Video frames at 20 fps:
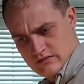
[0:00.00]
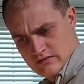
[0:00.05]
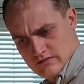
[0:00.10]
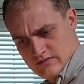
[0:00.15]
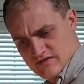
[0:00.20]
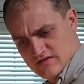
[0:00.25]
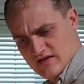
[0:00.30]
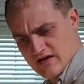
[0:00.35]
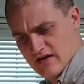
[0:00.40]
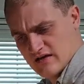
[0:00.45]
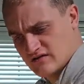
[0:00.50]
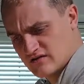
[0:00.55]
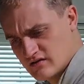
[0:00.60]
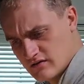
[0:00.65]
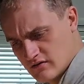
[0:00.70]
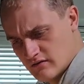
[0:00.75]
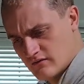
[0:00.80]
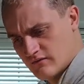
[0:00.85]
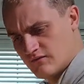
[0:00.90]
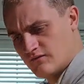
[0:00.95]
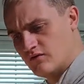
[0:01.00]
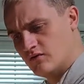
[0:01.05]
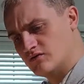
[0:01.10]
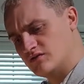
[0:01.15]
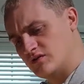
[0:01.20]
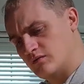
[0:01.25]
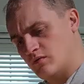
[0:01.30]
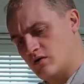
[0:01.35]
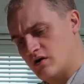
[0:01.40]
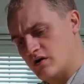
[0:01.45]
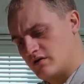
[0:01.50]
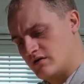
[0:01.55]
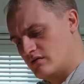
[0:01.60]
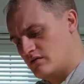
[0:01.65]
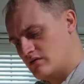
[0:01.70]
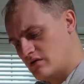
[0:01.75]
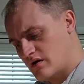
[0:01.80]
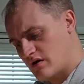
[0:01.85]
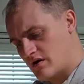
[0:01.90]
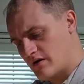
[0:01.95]
CS41.
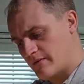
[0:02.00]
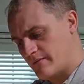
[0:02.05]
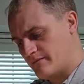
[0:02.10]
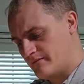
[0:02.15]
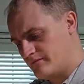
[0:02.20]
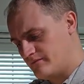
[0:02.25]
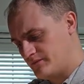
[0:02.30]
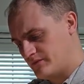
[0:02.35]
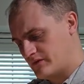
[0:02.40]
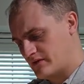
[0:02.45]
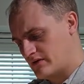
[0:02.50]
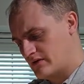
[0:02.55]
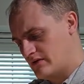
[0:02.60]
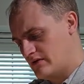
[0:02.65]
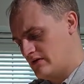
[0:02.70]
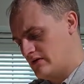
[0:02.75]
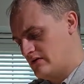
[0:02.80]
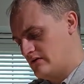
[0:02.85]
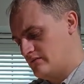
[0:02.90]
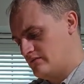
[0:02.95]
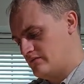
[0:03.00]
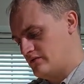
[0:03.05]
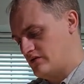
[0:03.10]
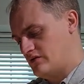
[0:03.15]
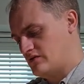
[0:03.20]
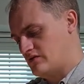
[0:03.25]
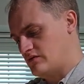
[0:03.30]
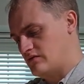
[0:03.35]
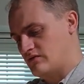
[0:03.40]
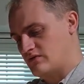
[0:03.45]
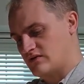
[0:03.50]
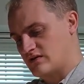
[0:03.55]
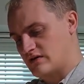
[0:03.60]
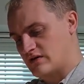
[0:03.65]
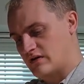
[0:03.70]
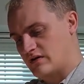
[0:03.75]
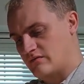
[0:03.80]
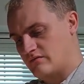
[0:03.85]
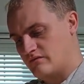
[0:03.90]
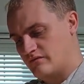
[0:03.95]
I'm not sure there is a
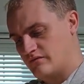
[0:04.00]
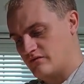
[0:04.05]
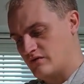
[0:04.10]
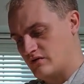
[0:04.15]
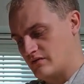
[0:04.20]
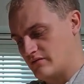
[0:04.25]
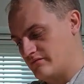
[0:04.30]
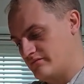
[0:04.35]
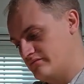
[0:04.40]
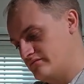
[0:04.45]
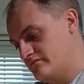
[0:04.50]
name for it.